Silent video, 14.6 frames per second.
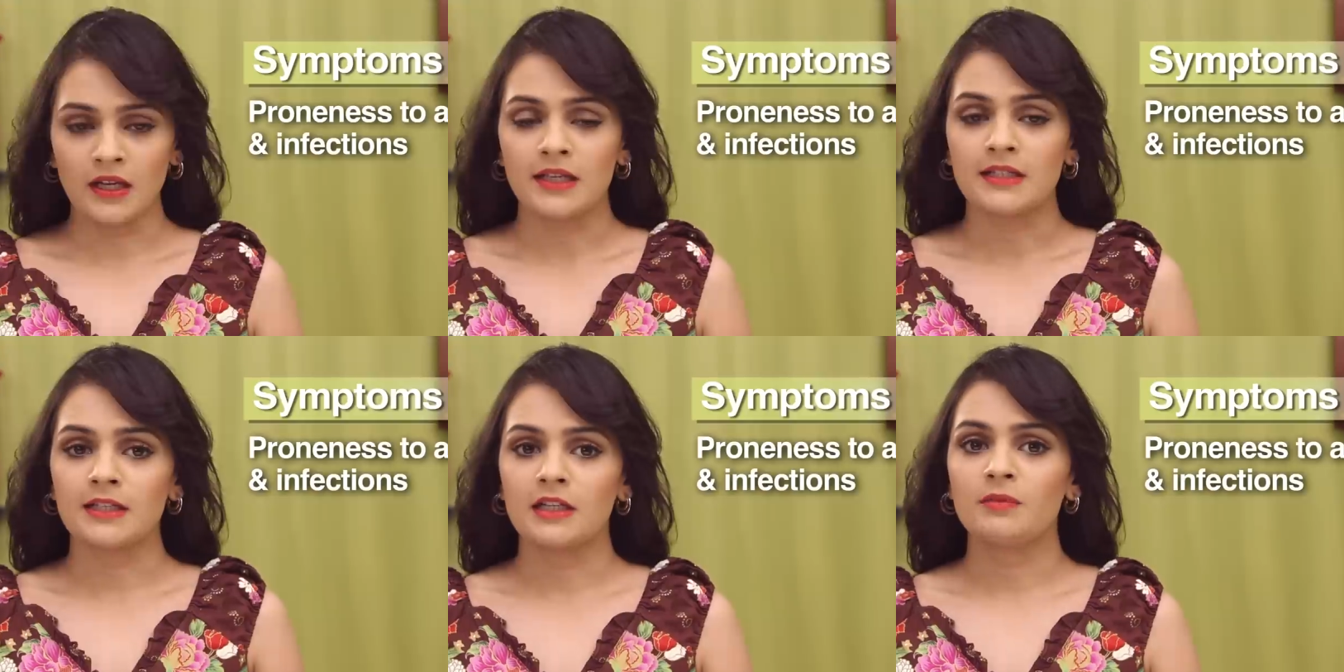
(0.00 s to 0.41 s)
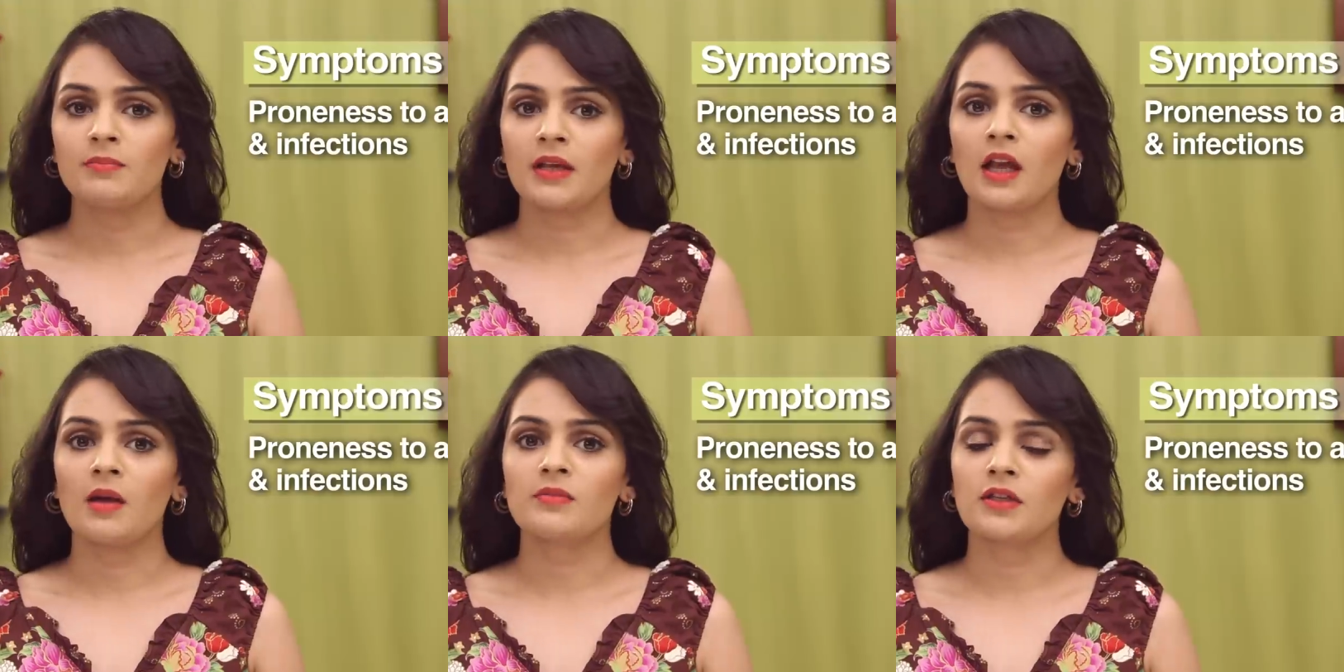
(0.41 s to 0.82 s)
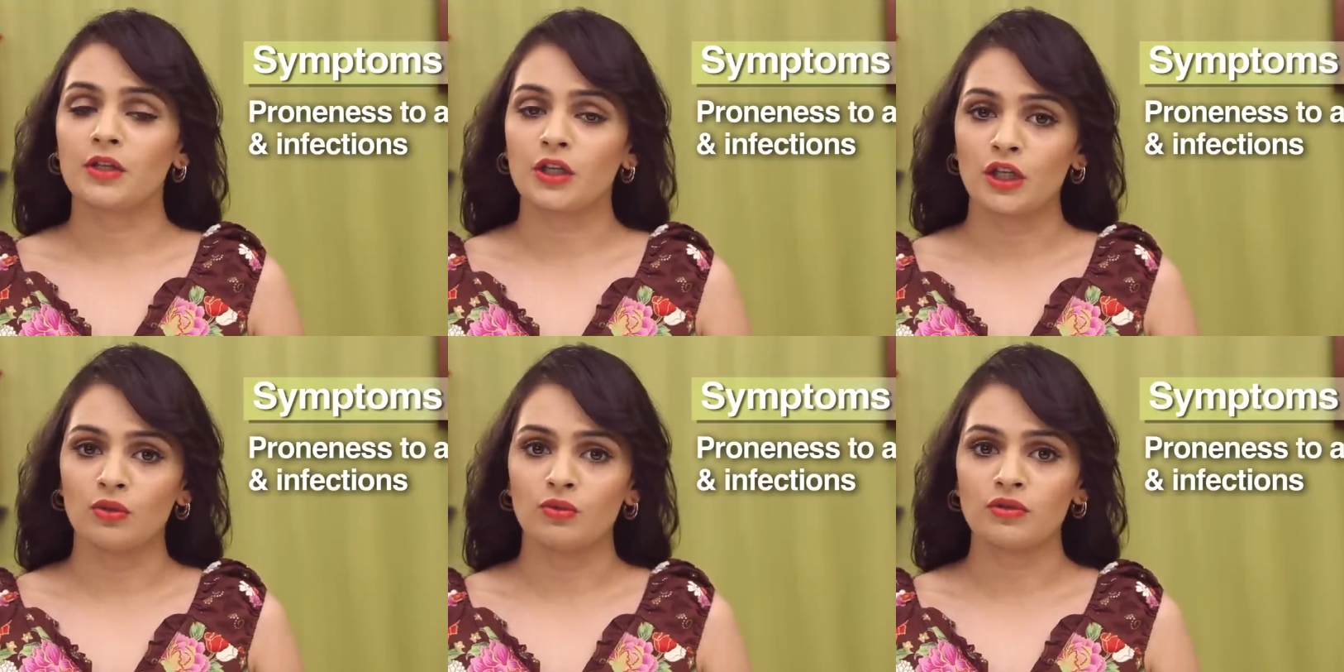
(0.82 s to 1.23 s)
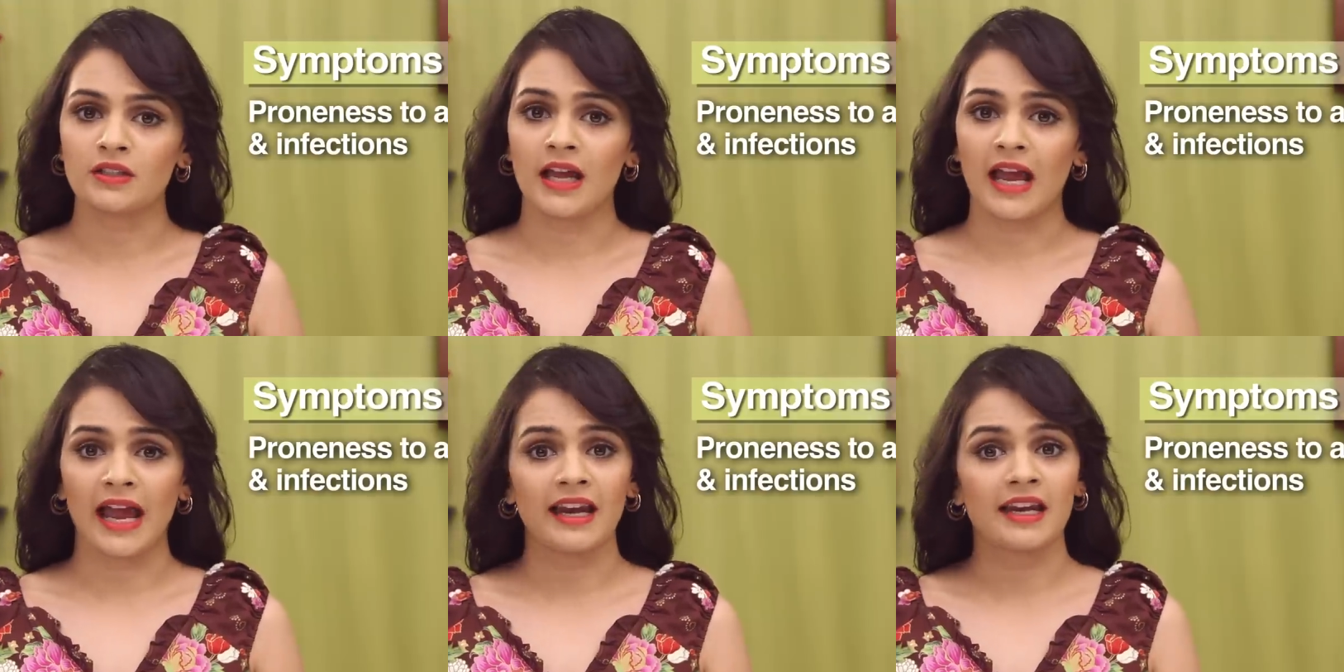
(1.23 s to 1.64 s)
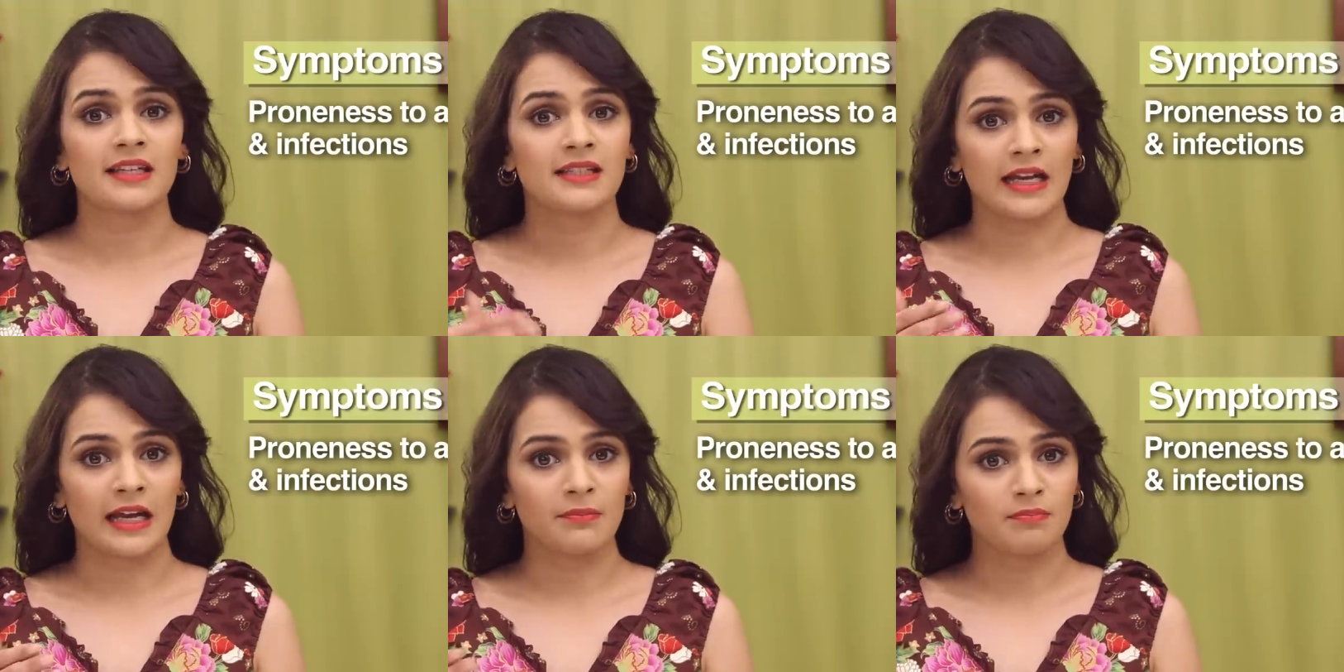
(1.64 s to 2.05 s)
till it becomes acute, and as
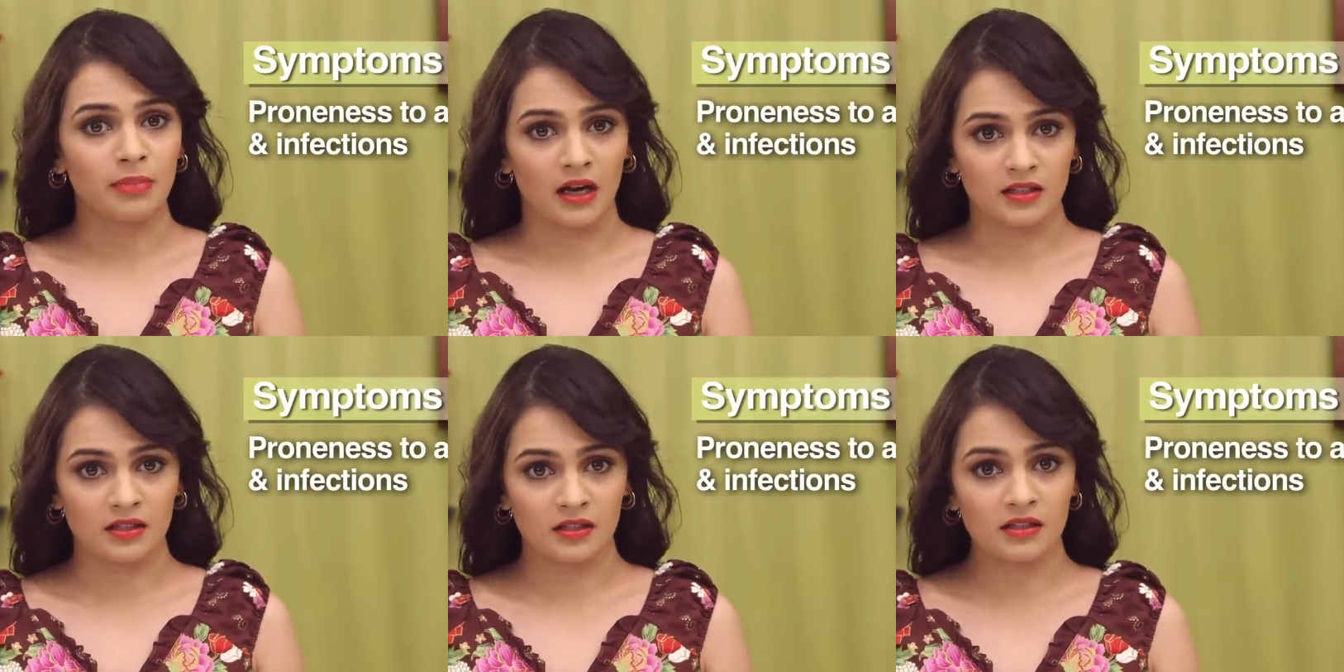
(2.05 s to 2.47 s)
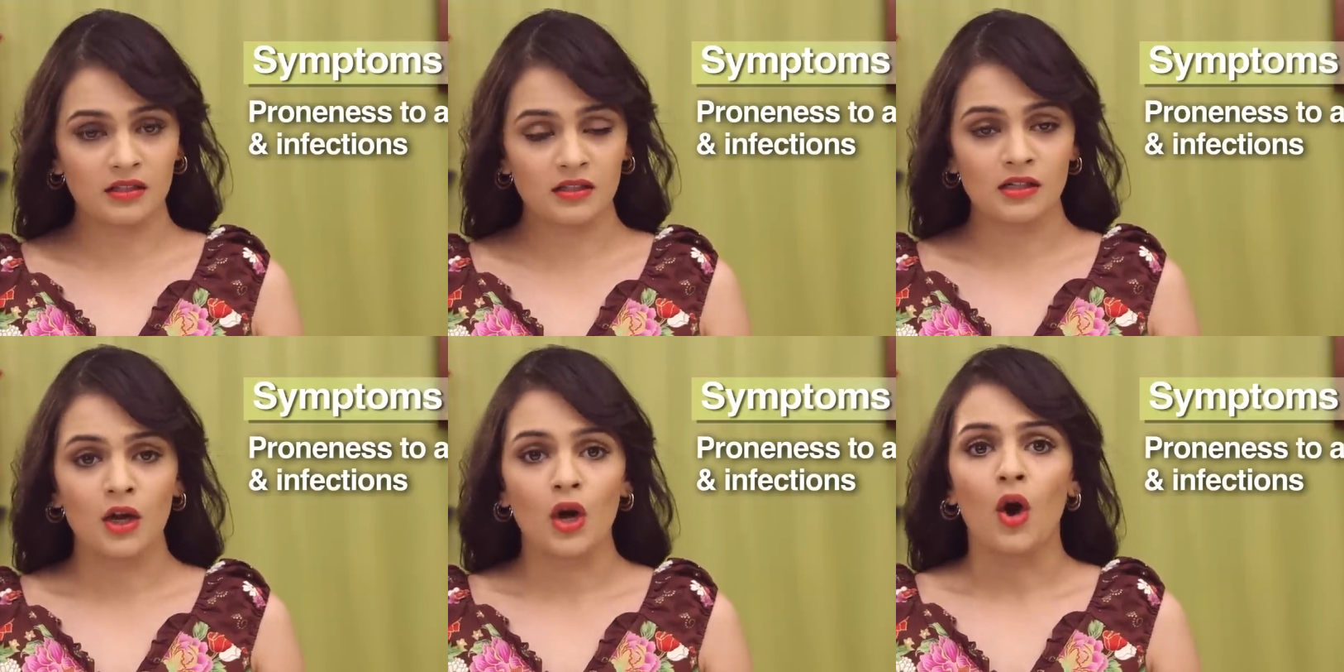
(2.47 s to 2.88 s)
time passes,